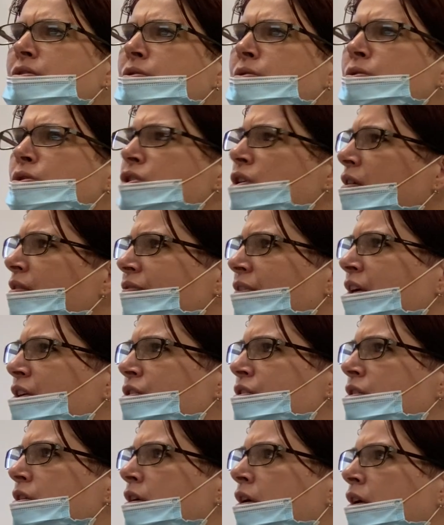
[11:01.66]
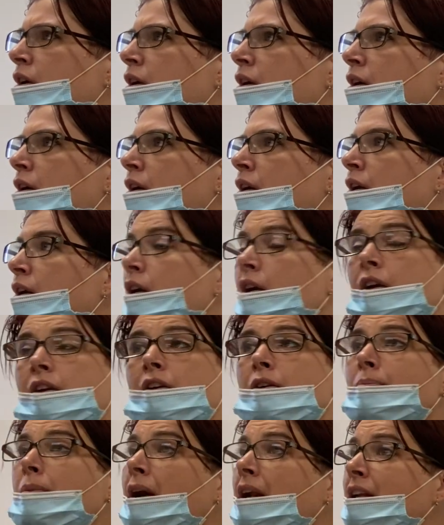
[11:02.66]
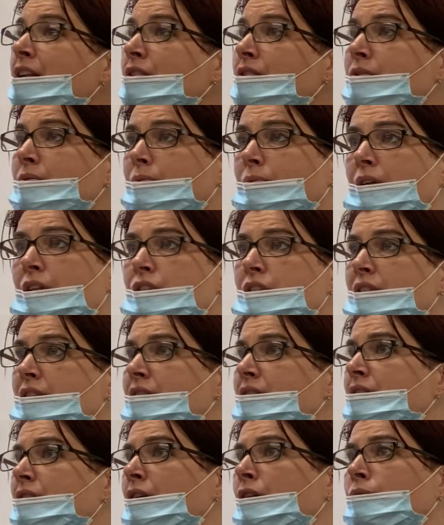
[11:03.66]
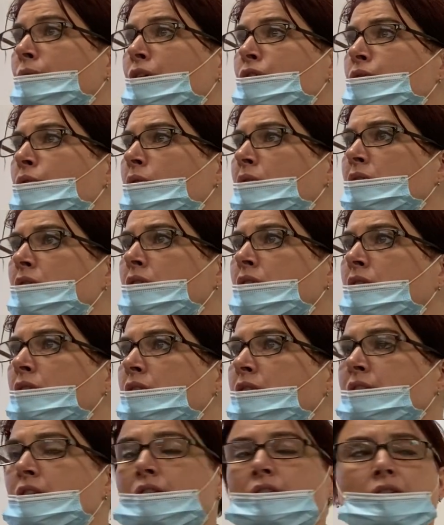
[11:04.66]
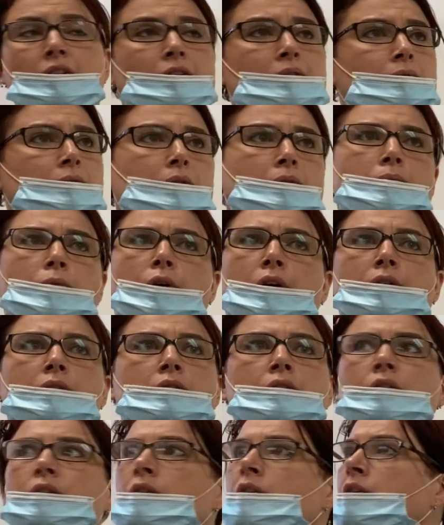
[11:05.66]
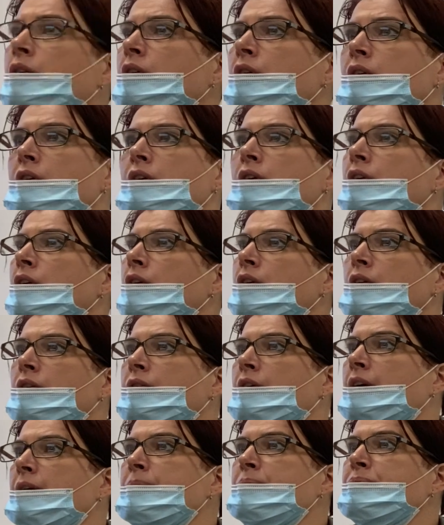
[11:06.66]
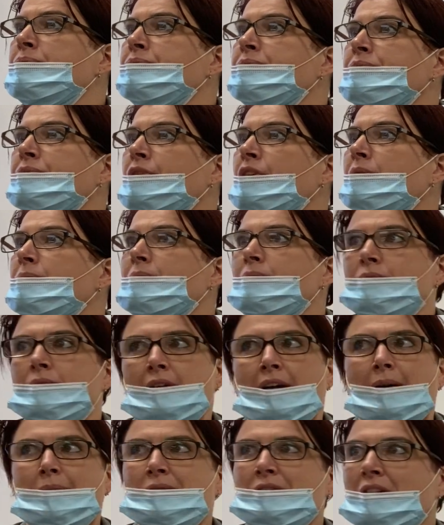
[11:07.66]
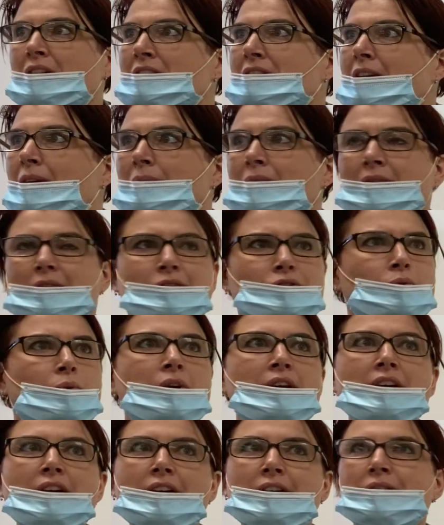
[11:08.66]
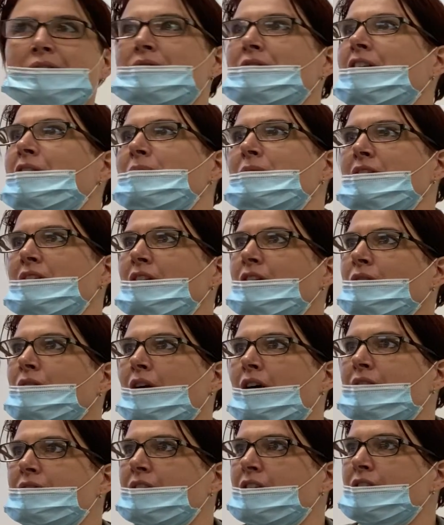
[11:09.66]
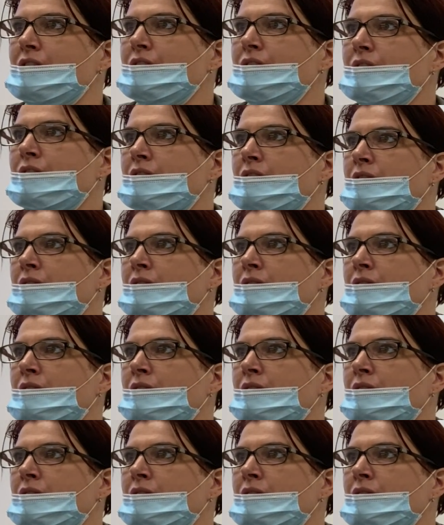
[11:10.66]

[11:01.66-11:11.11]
to shellfish? Your body just reaches a threshold. Says, oh, no more, right? Happens all the time. 20 years I've been eating crawfish.